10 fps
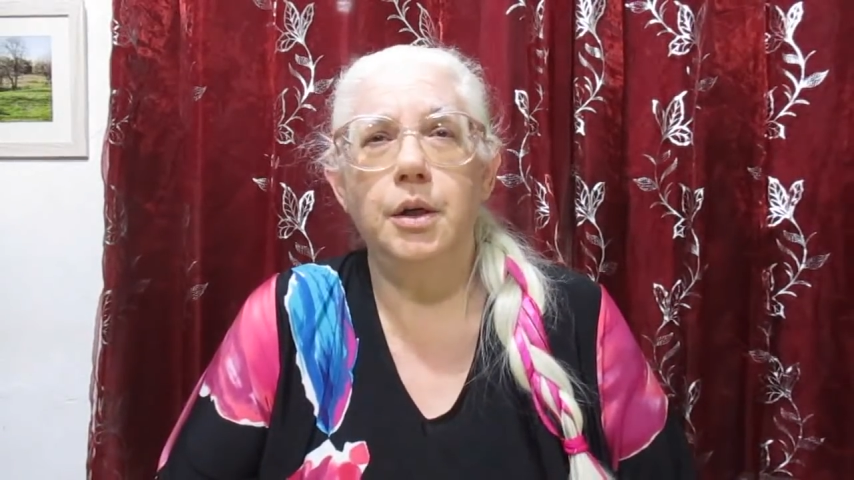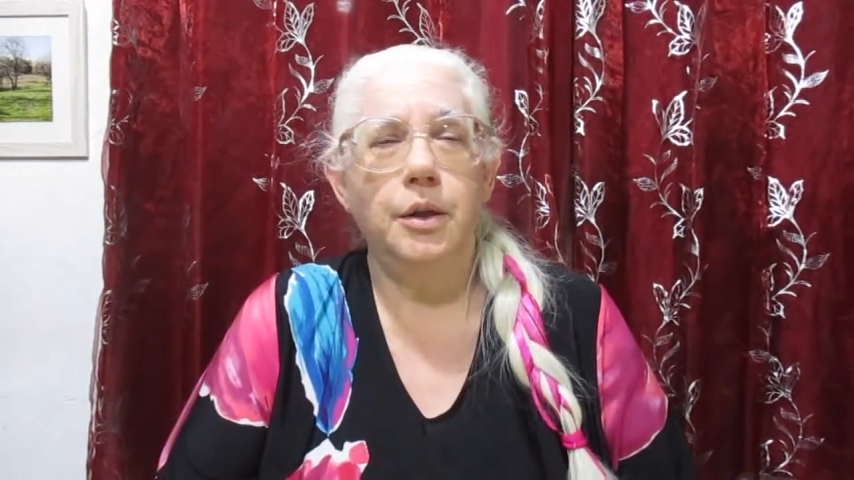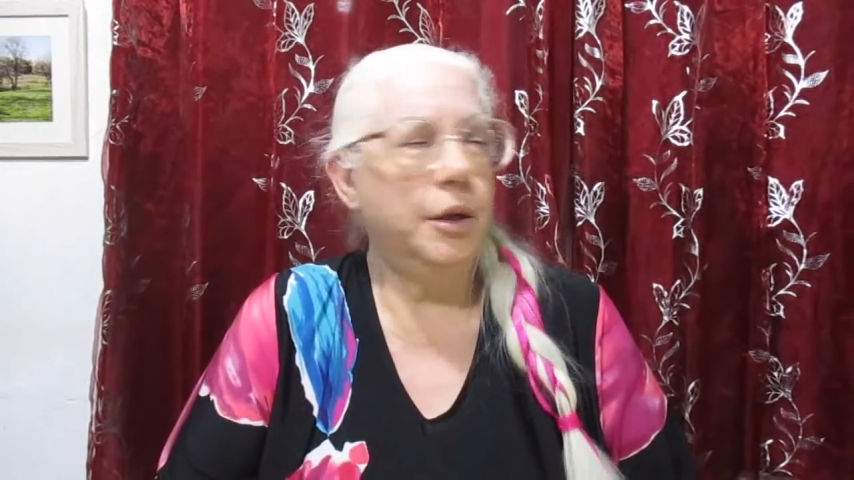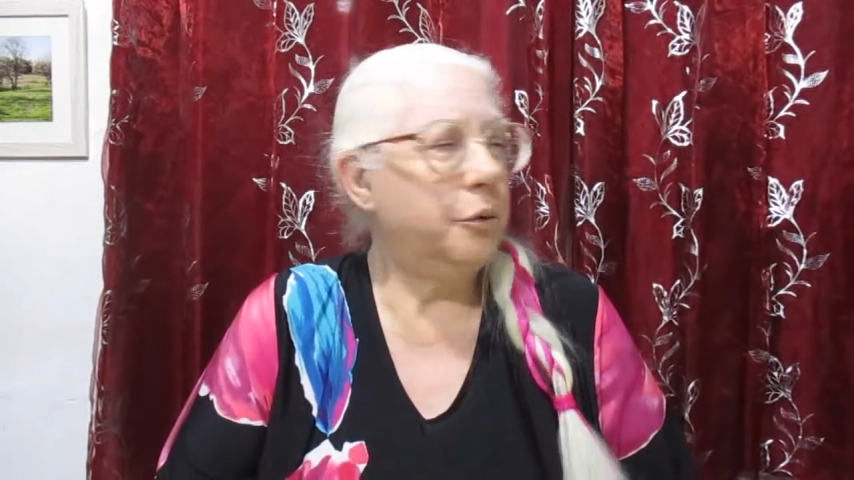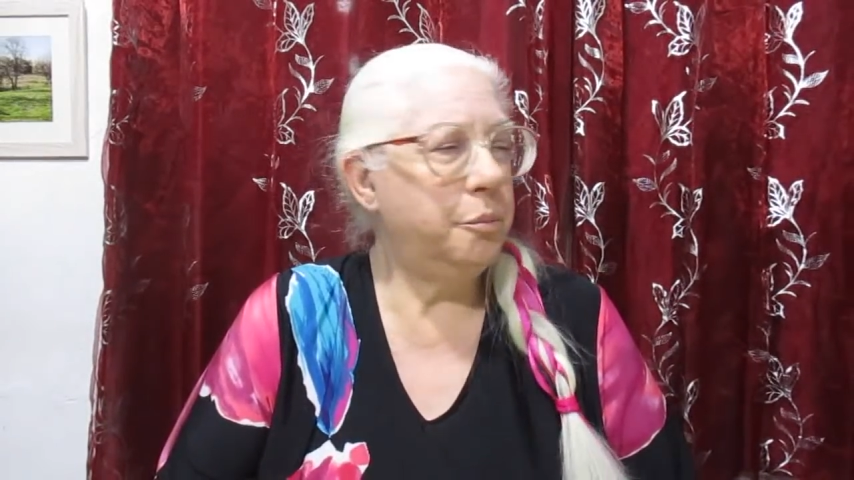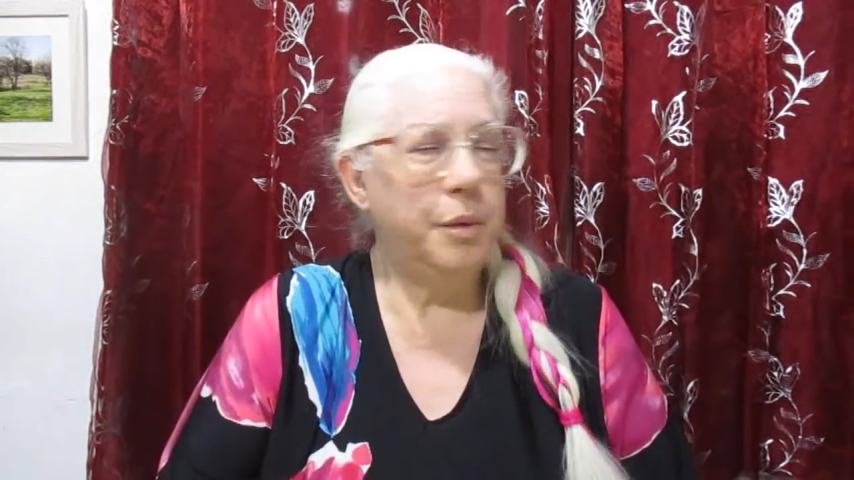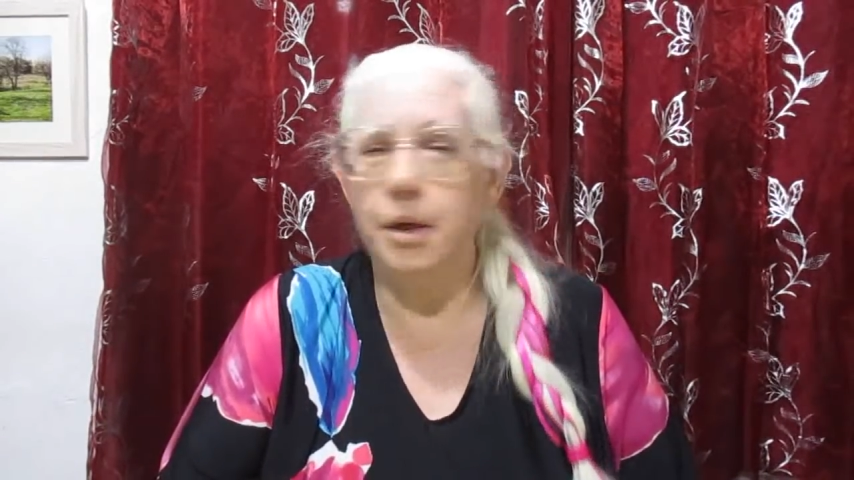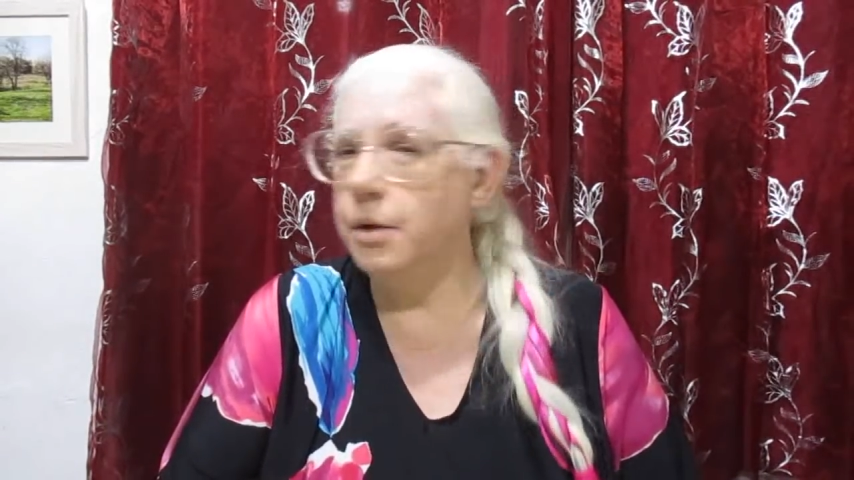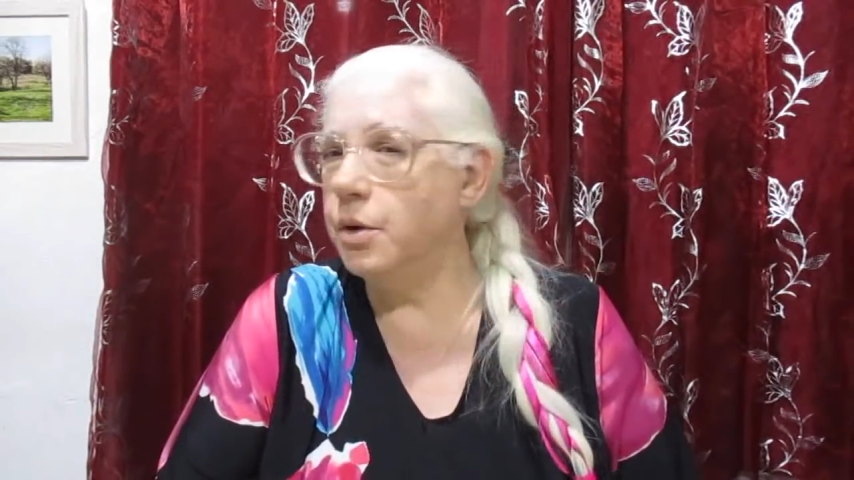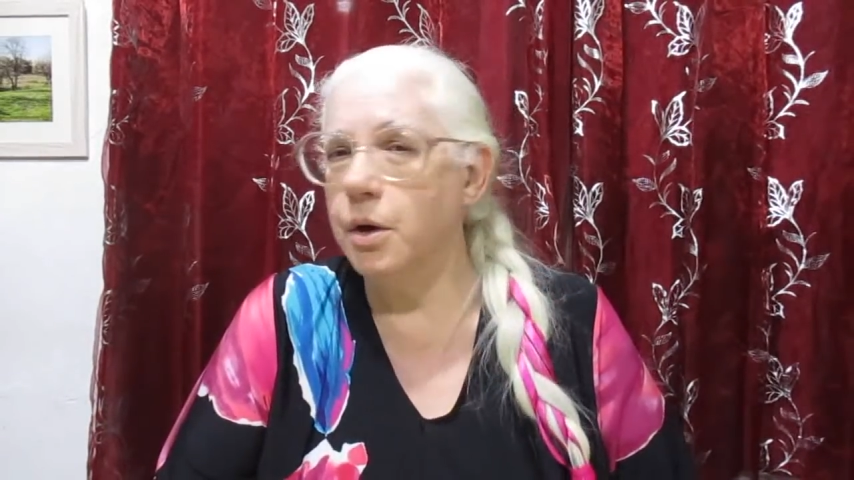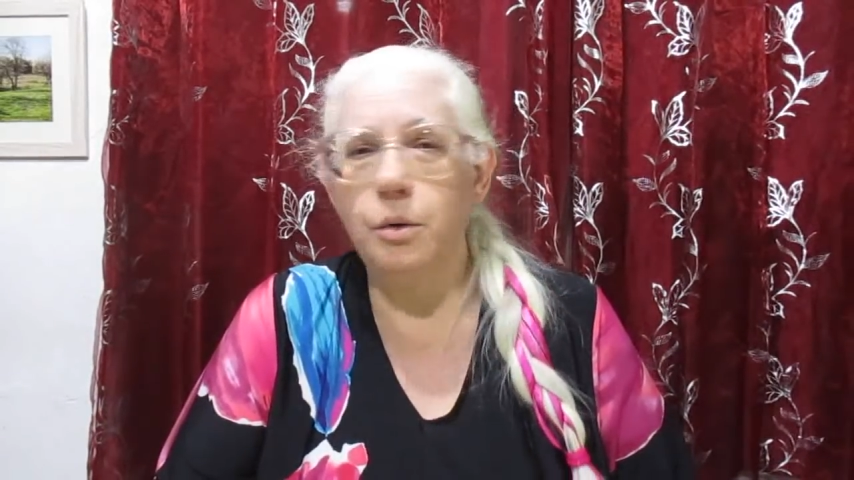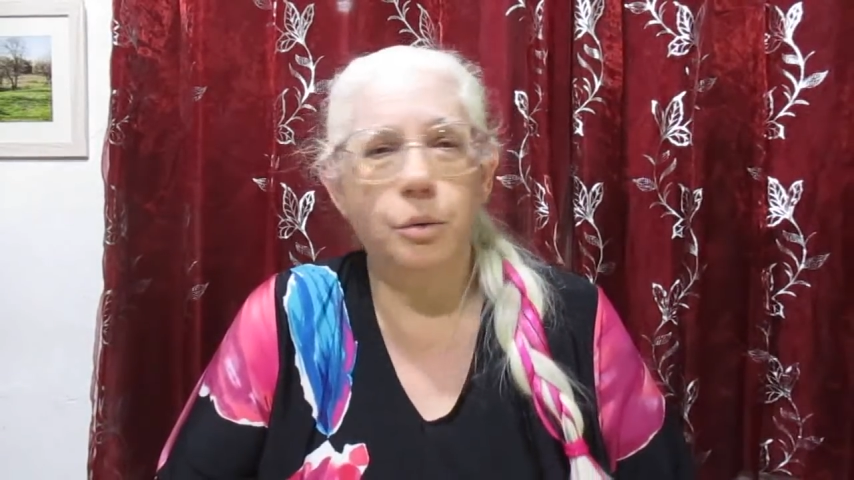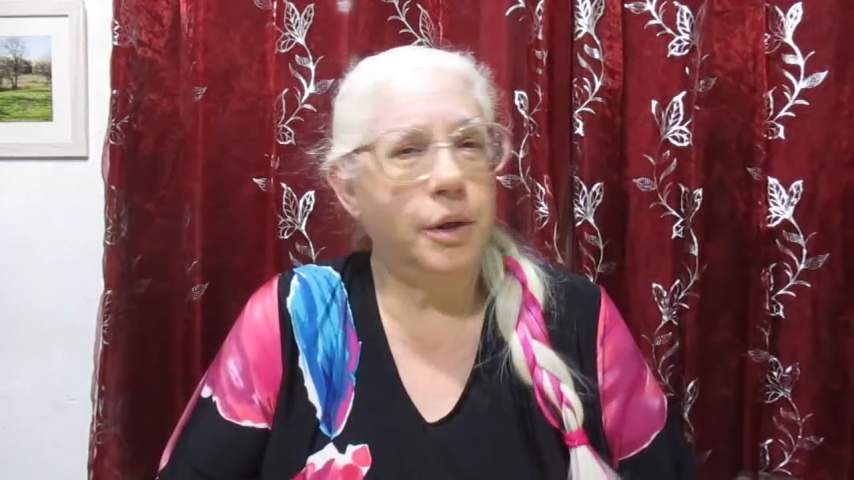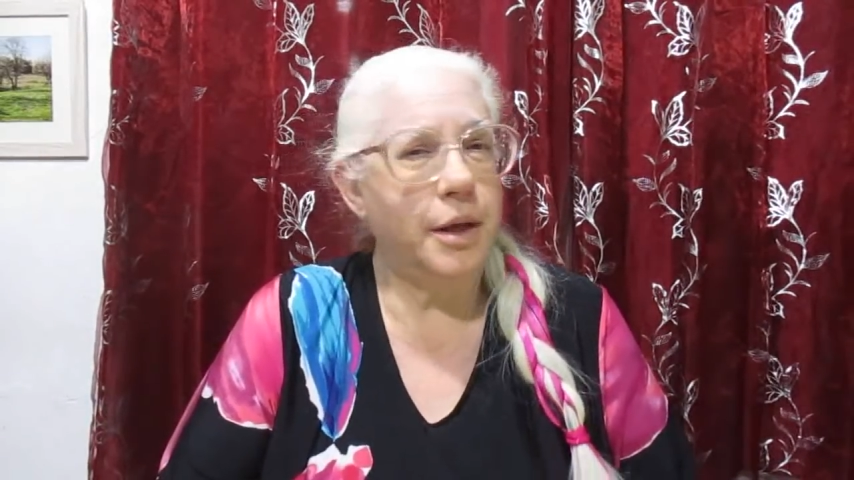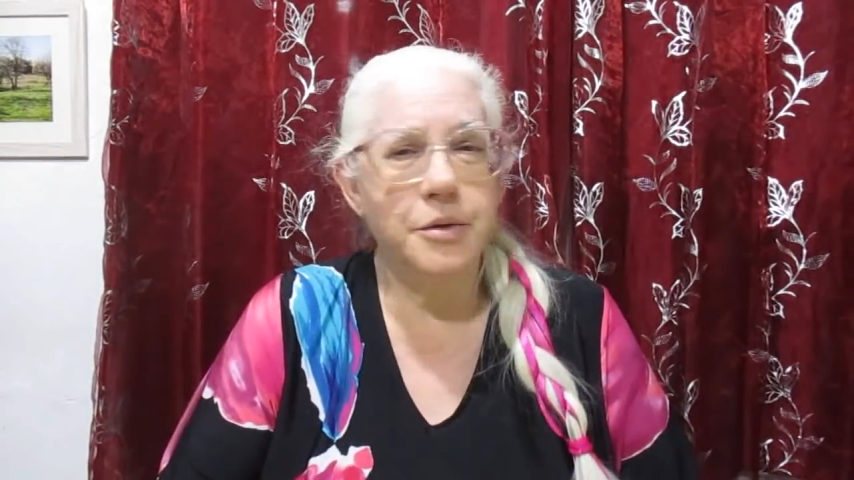There would be no
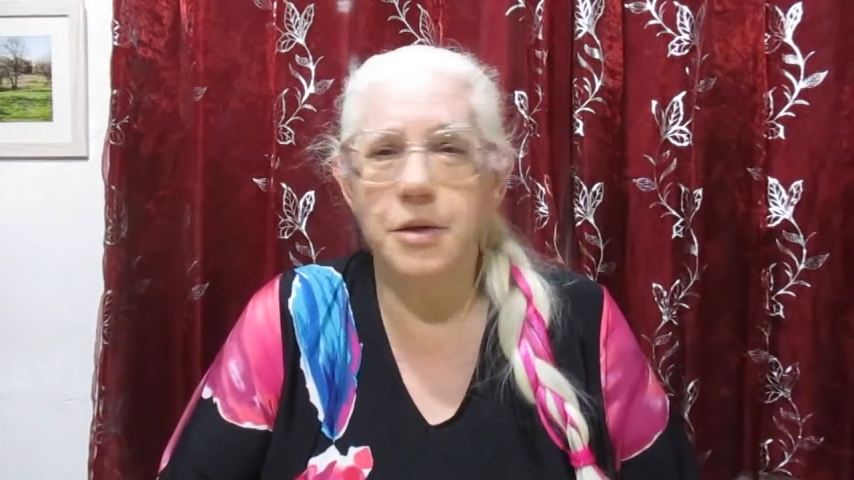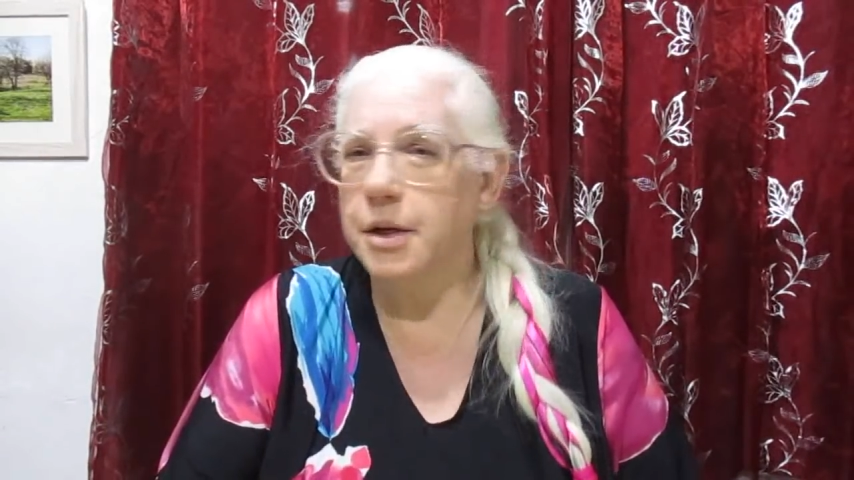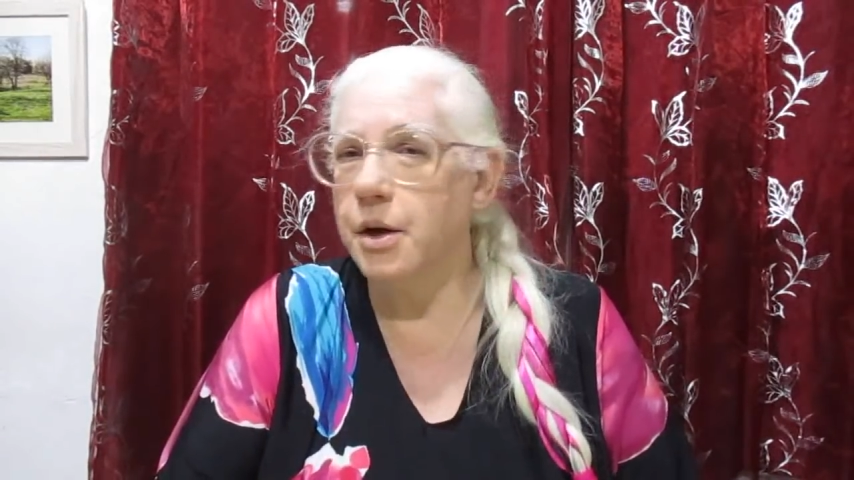lending